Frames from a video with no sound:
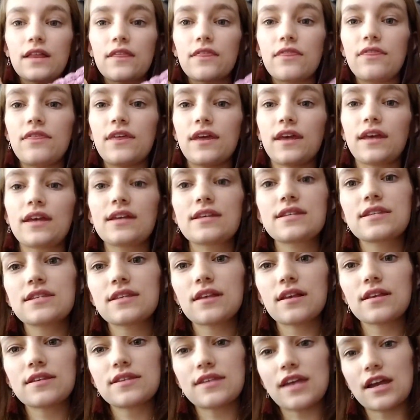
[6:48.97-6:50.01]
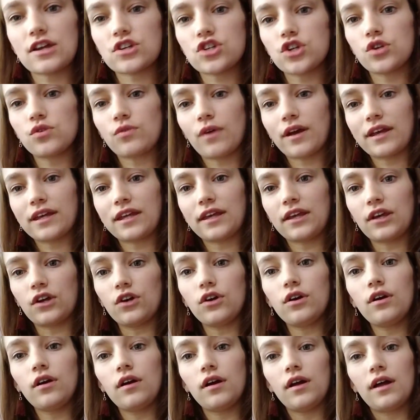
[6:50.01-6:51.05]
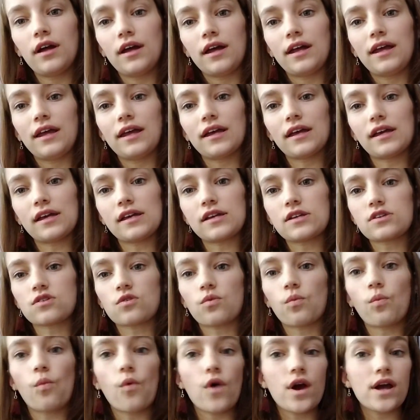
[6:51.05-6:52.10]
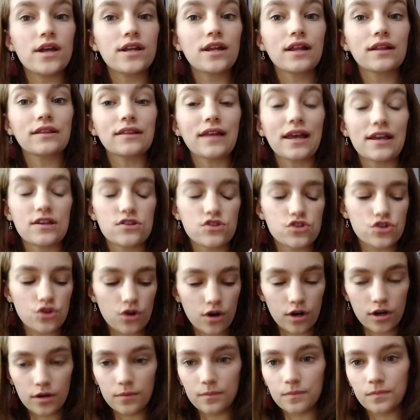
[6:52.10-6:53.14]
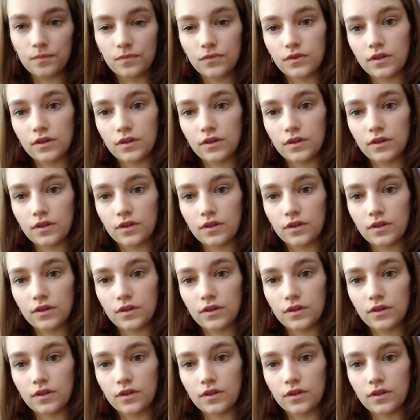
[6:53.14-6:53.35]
This section right here is one lace chart.